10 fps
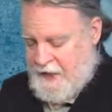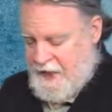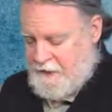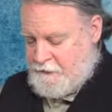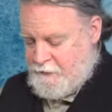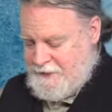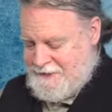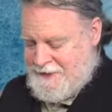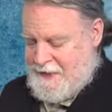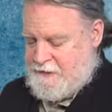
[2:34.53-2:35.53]
And three
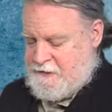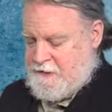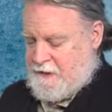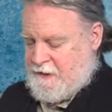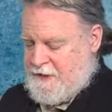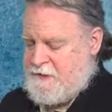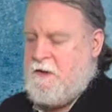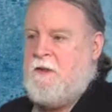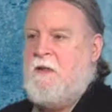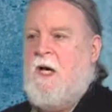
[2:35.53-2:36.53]
states,
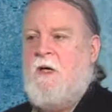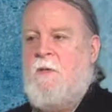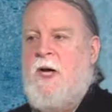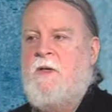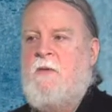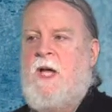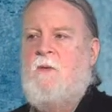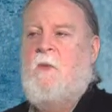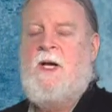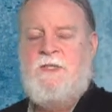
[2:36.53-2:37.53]
Alaska, Colorado,
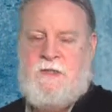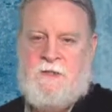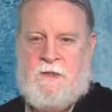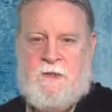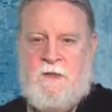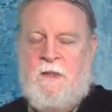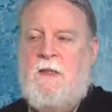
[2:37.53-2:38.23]
and Washington,